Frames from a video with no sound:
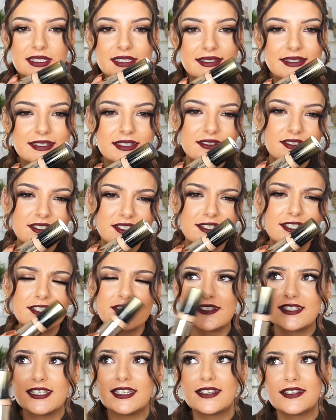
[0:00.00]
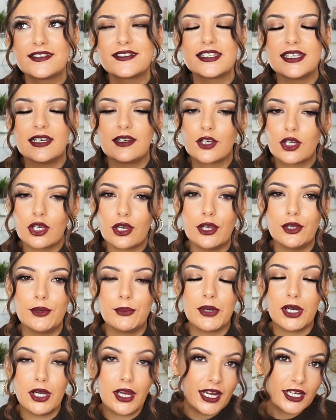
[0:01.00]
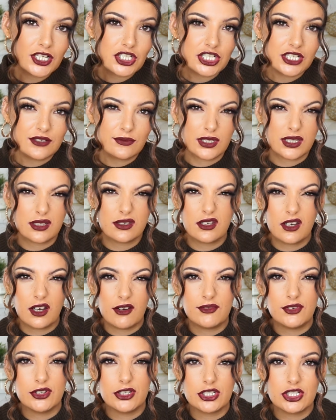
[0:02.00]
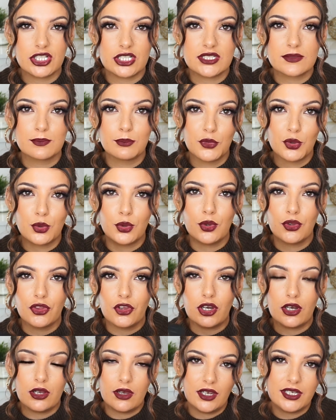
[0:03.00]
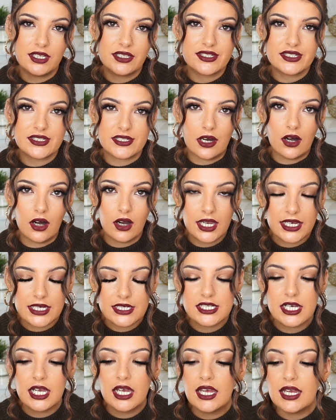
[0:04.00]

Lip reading: This does say conceal and glow, but I actually think the coverage is more on the lighter side.